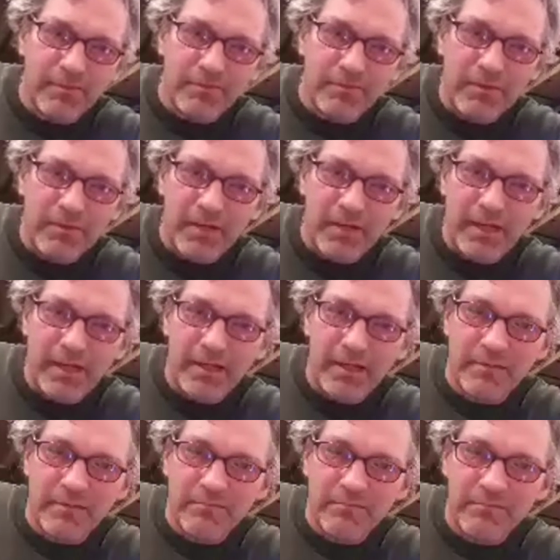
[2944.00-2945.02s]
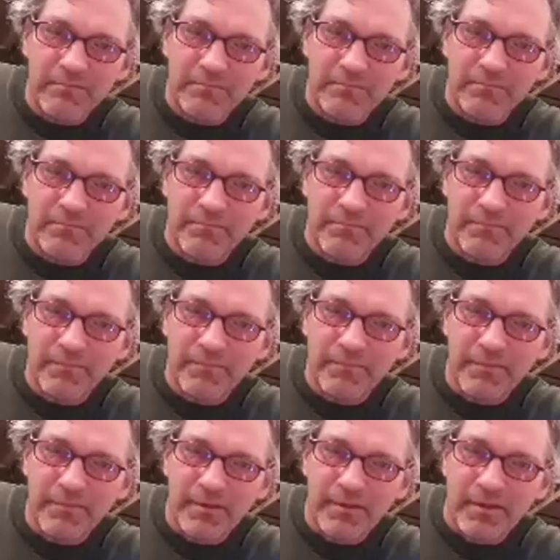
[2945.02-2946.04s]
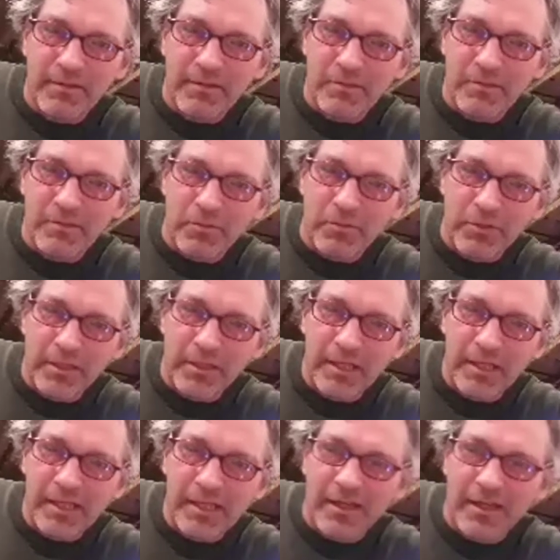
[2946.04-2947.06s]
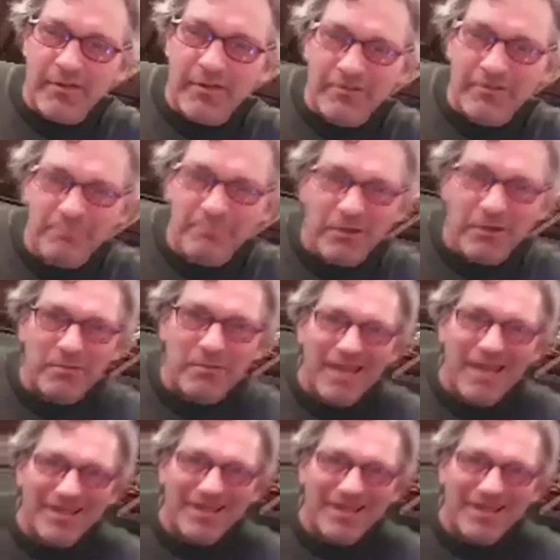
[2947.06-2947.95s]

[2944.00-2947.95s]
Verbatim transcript: flour egg. I'm going to go put it in the annealing oven. Be right back.